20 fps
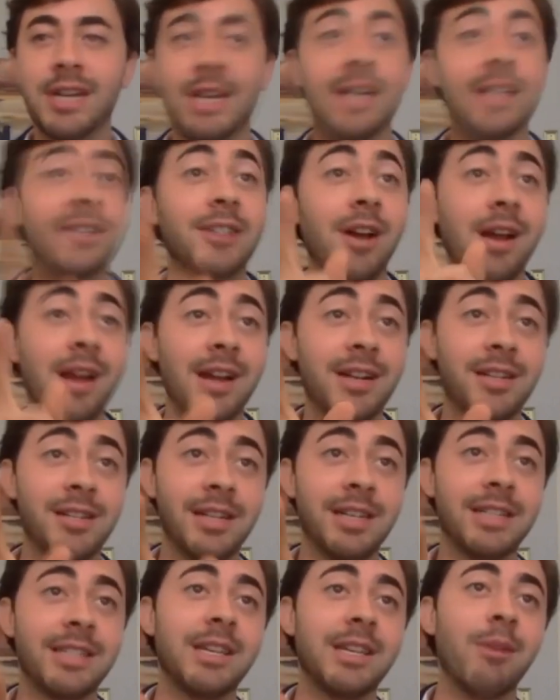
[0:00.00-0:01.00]
It's not
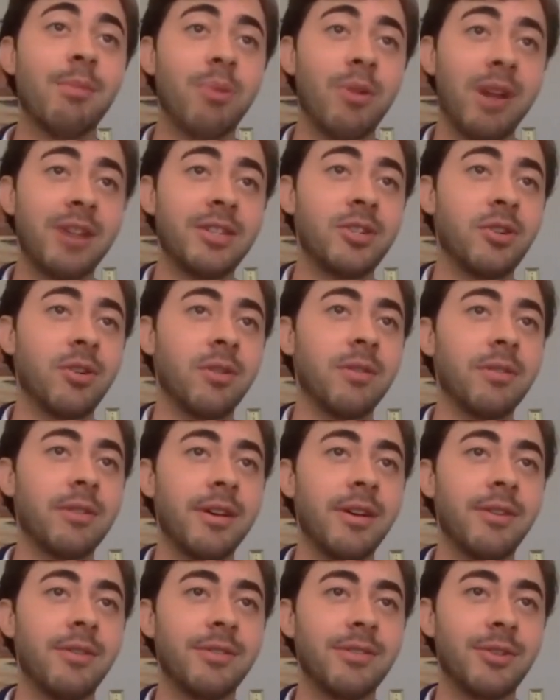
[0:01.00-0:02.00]
actually a Cell Press journal
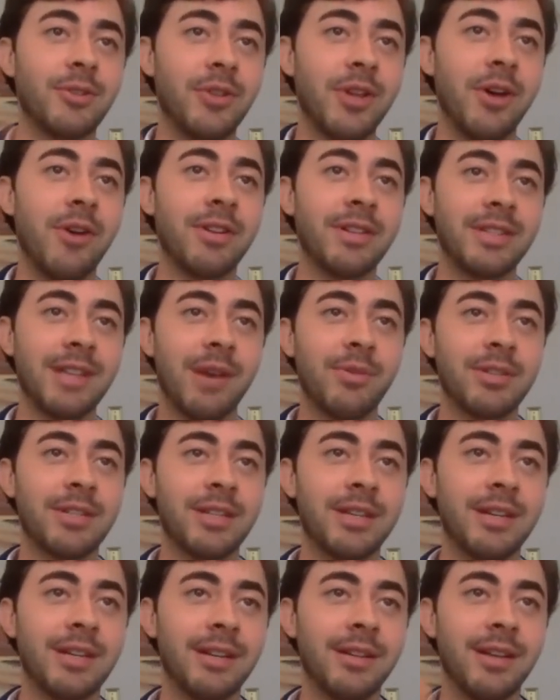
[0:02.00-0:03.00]
though. You'll notice that was
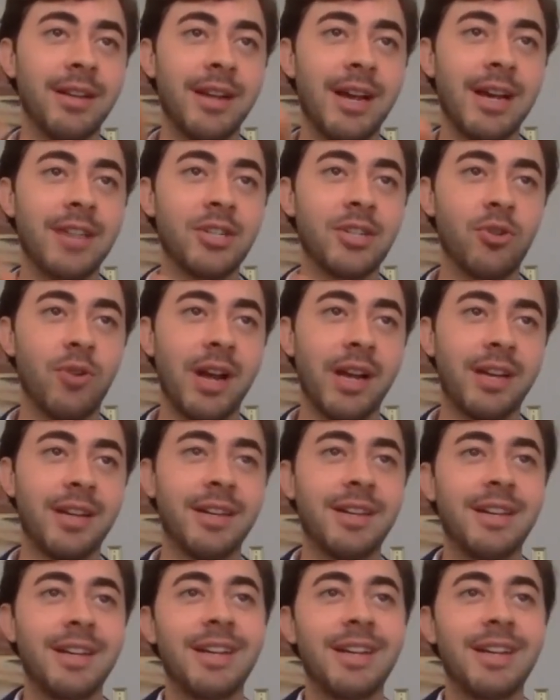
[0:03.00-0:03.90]
a, a nice trick.